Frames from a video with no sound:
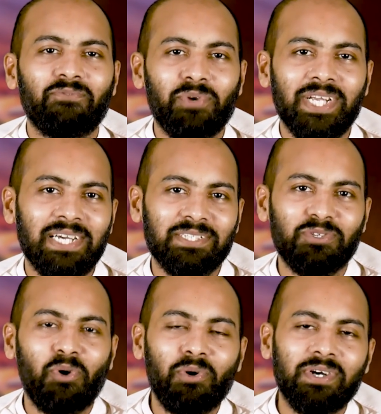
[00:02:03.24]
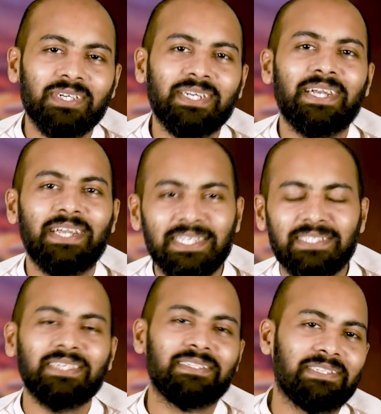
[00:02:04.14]
for it has conquered
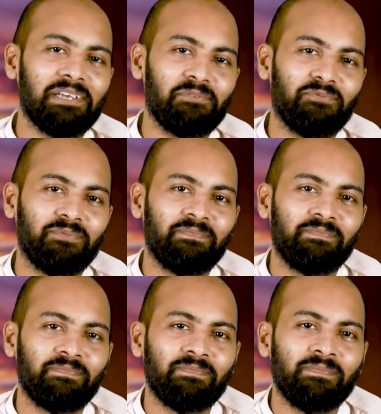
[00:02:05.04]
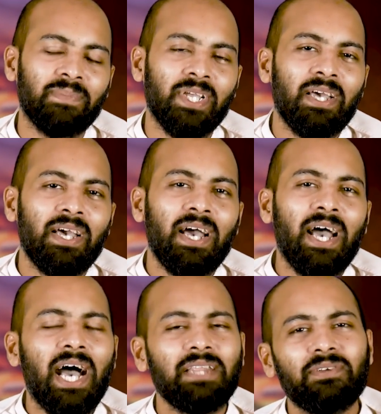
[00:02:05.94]
death itself.
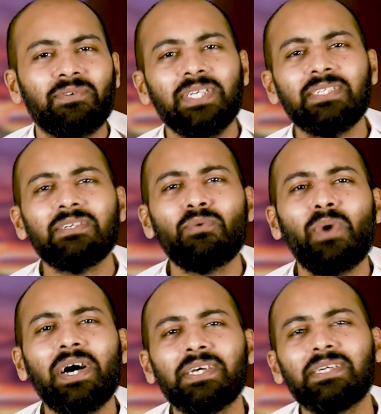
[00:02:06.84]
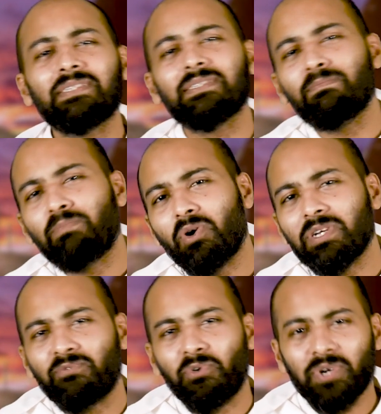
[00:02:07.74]
And the reason why it is
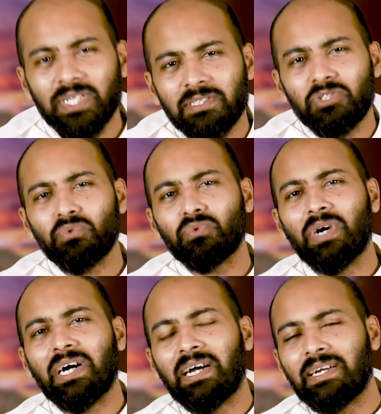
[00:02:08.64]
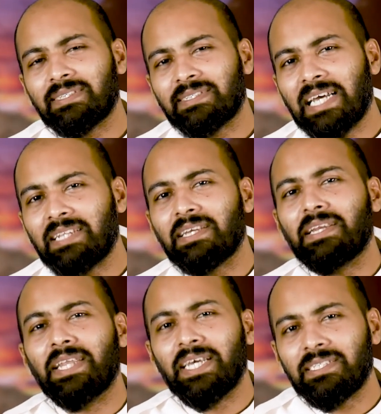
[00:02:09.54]
important for us to understand the
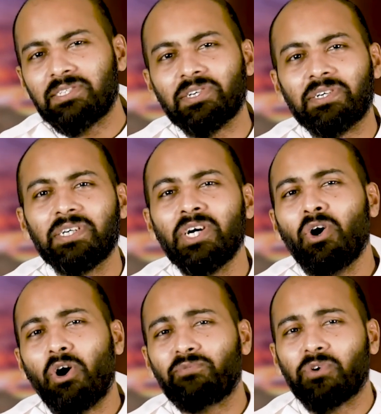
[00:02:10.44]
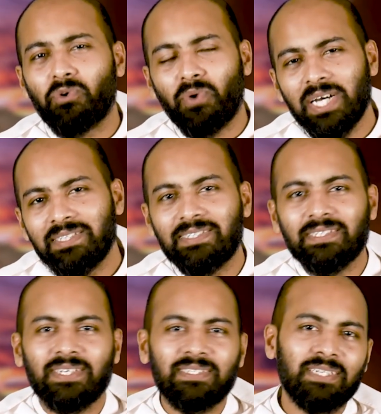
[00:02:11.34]
nature of
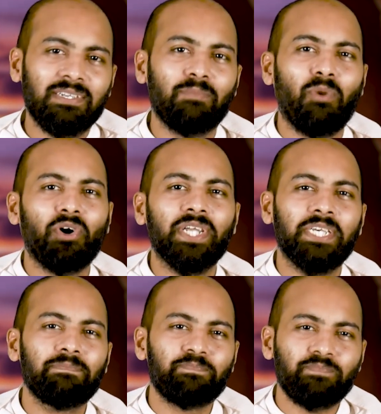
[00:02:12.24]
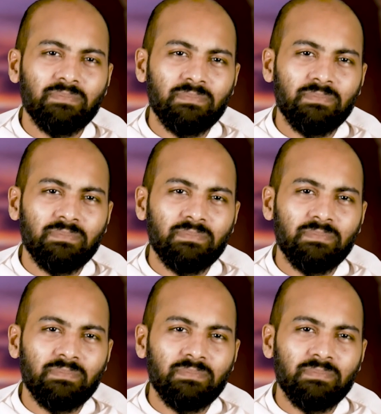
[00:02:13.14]
Christ's resurrected body